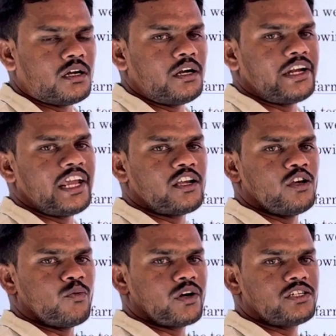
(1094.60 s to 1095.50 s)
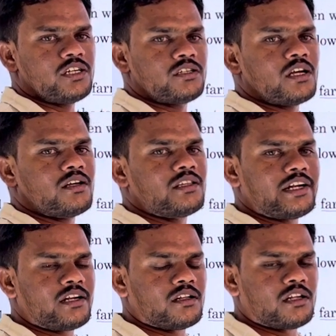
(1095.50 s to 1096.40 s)
take your worksheet
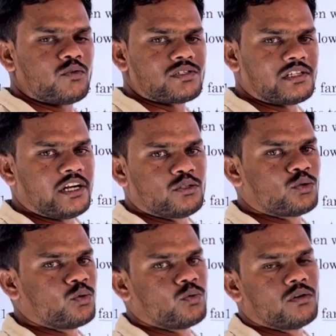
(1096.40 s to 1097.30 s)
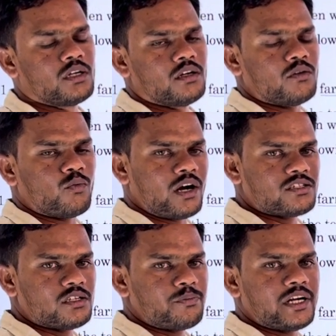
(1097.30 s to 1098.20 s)
that was sent through
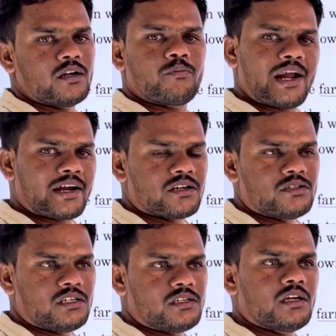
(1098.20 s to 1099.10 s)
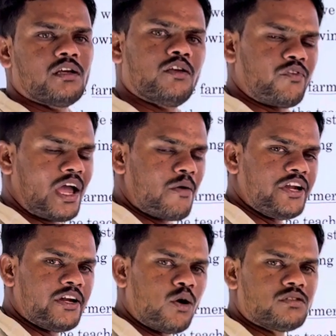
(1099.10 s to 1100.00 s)
WhatsApp and practice it. If you have
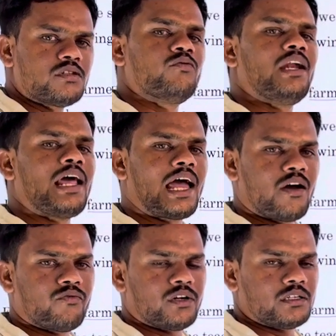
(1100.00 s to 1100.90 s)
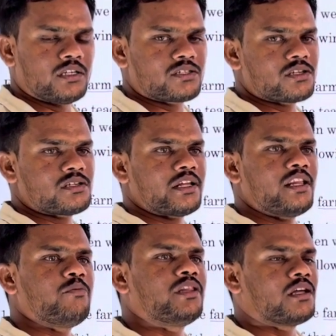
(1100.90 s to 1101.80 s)
any doubts, we'll have a discussion on
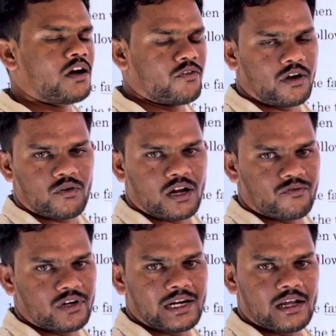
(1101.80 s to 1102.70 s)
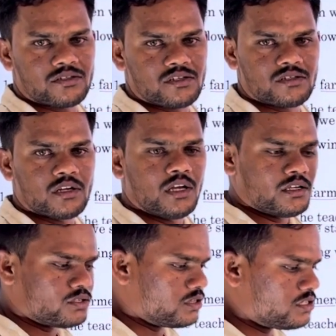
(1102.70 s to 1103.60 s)
them in our offline classes.
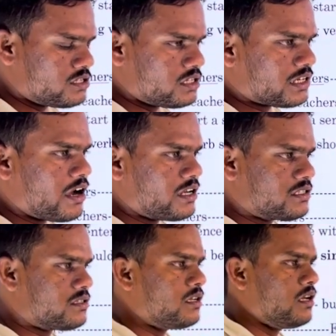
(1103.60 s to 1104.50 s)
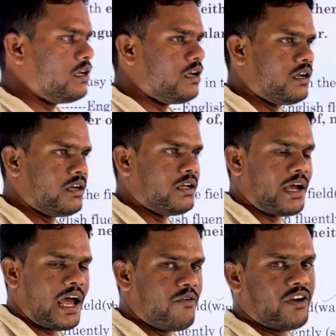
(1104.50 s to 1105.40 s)
So this is it, guys, and
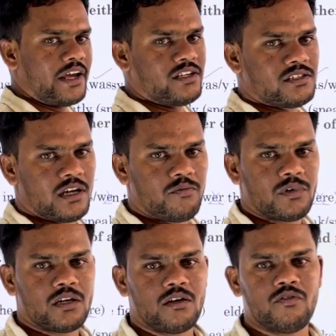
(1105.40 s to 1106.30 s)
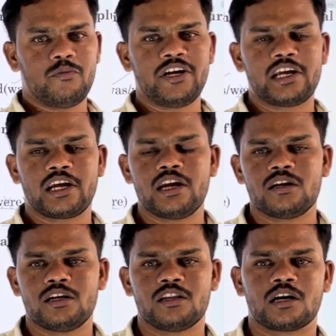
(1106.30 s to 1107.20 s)
have a nice time. We'll meet again
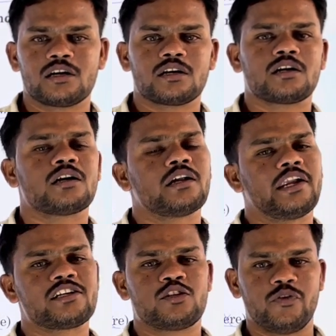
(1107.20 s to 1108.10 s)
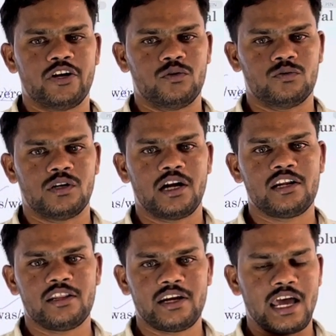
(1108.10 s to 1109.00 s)
in the next video.
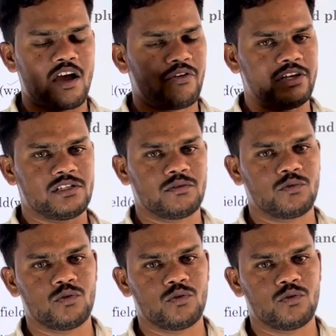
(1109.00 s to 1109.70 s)
Until then, have a nice time.